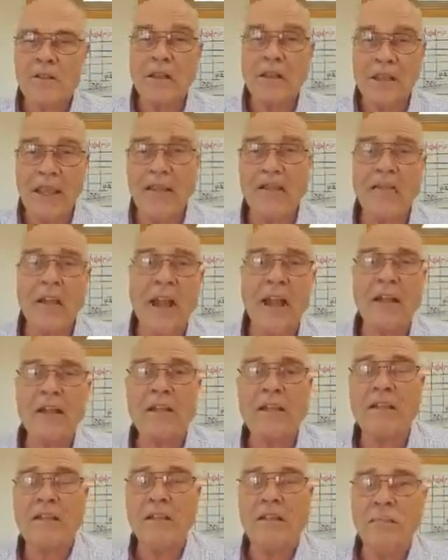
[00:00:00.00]
that they've got
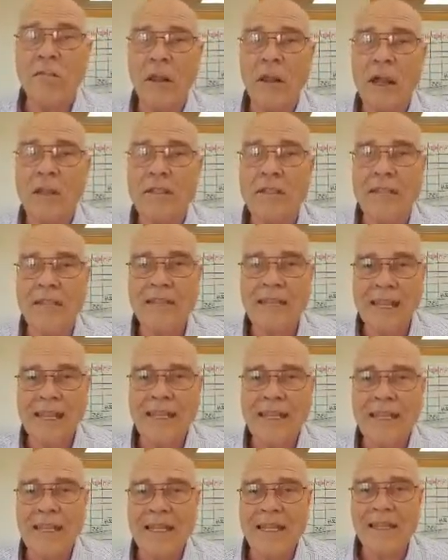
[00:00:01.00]
the supplies that they
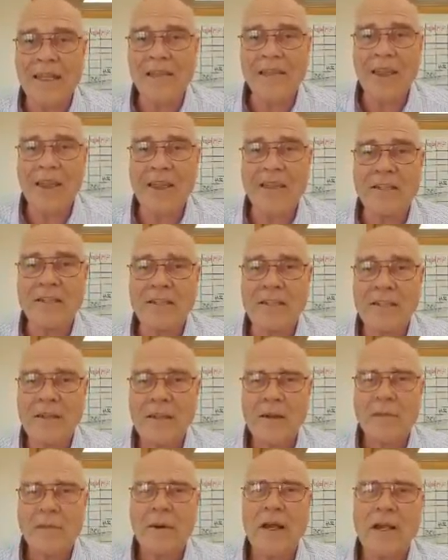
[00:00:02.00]
need in advance.
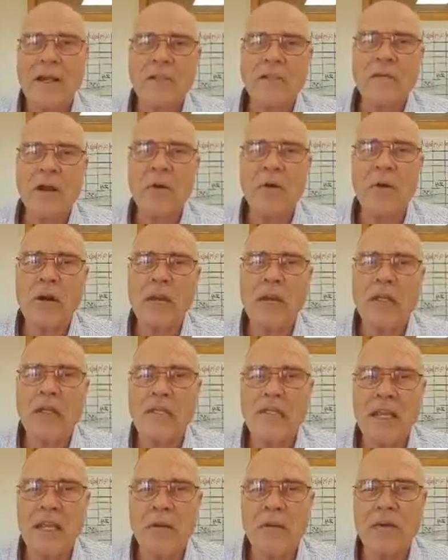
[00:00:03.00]
But I guess what I wanted to
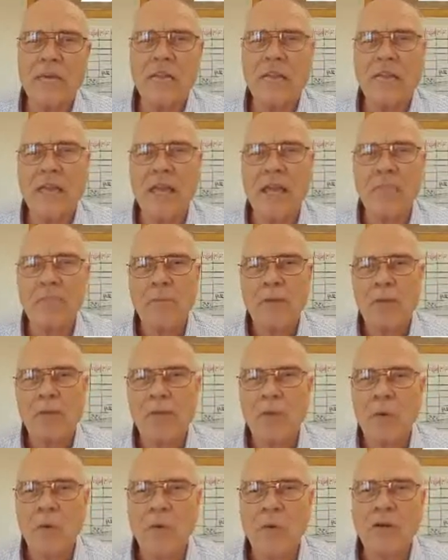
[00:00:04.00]
say was that
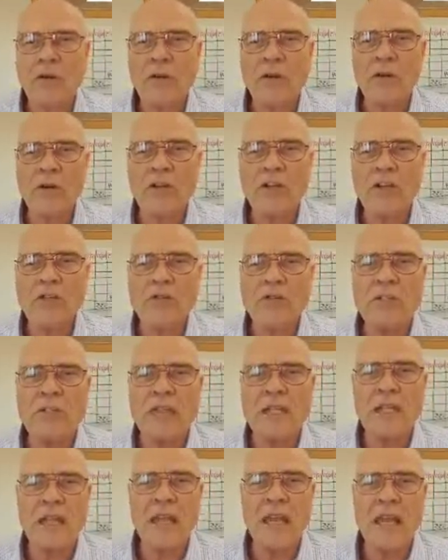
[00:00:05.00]
we're
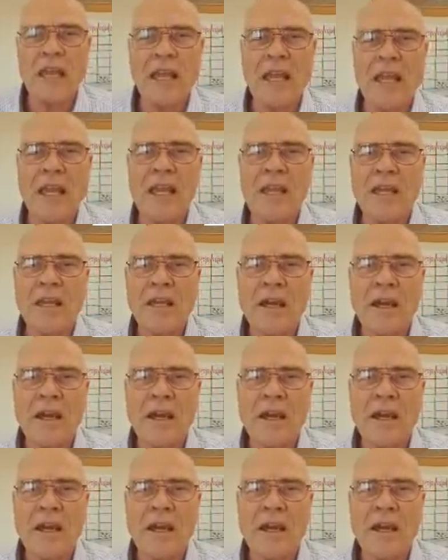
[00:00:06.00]
using a